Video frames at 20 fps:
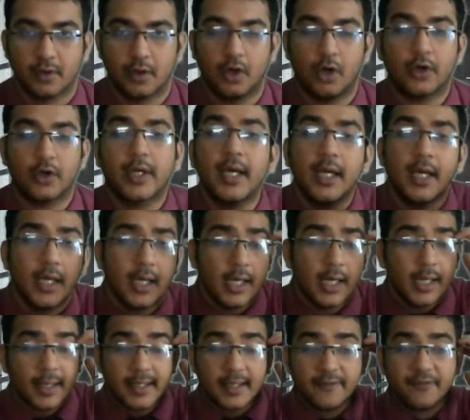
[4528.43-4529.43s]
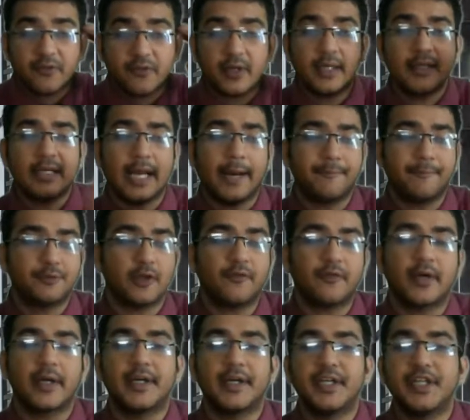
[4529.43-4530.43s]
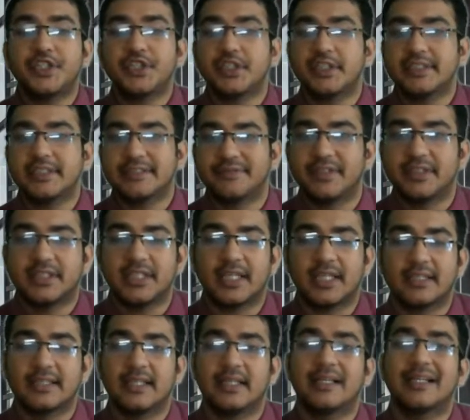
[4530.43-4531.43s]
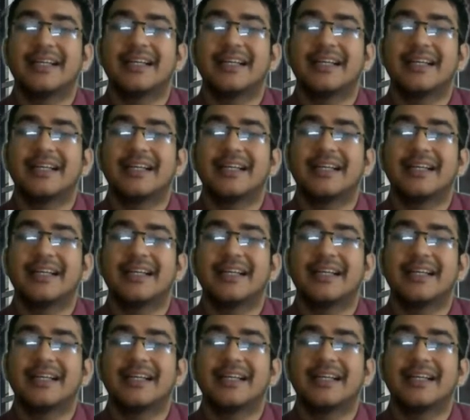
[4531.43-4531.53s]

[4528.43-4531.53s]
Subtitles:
Okay, different types of conditions which are there,